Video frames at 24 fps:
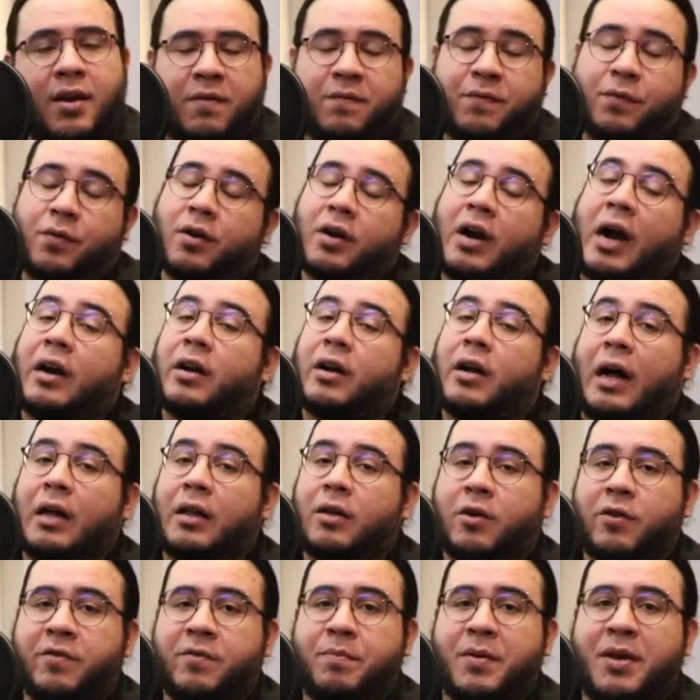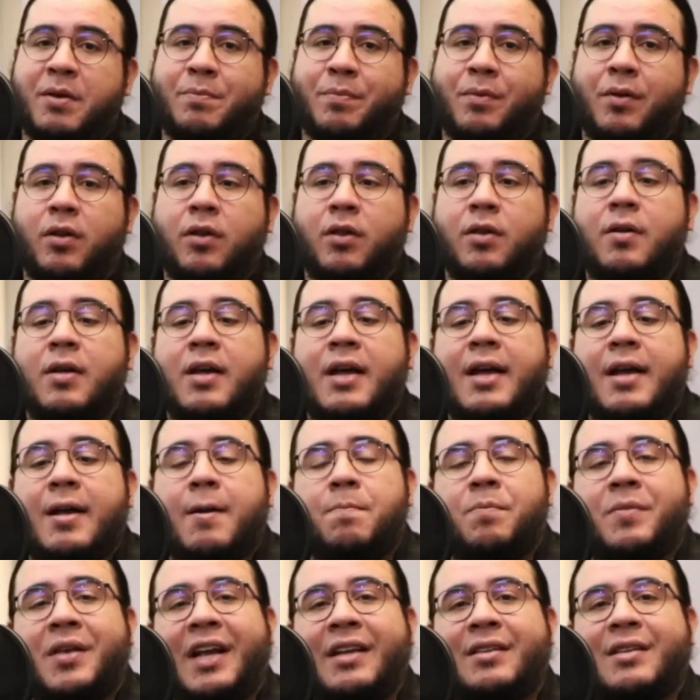and for a lot of people,
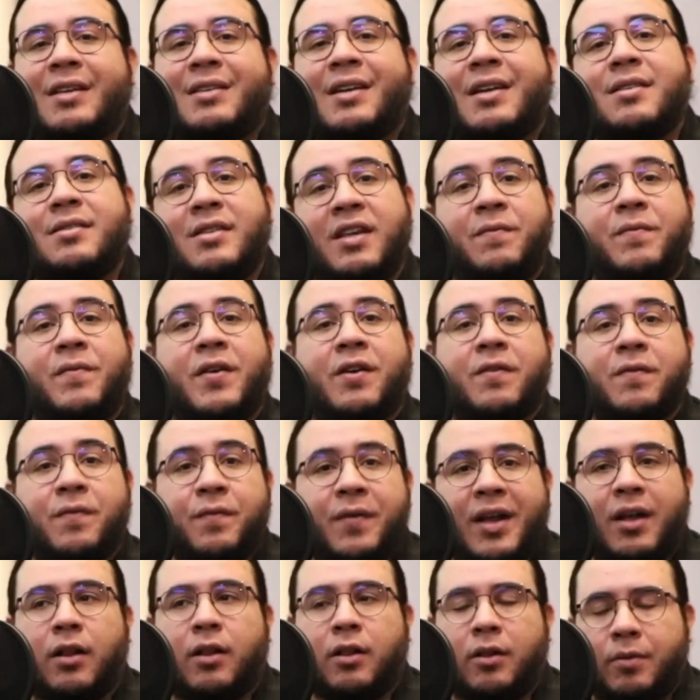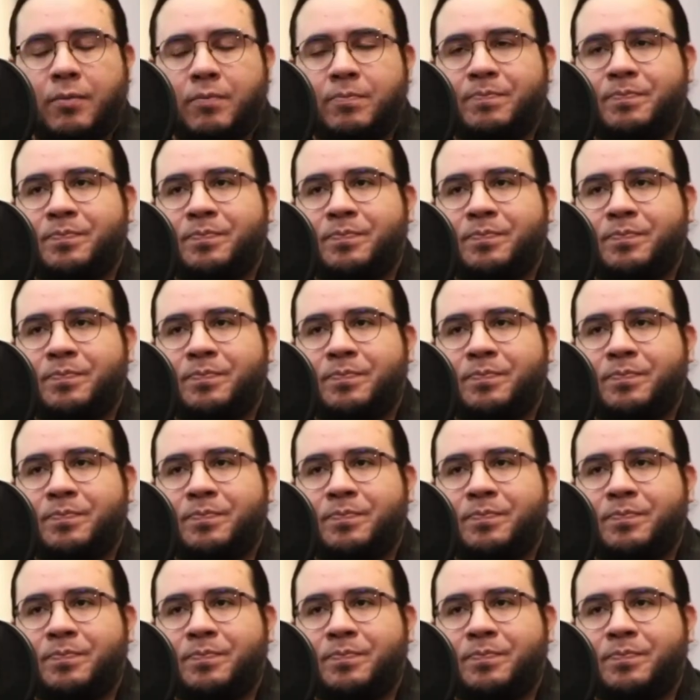is a scientific field,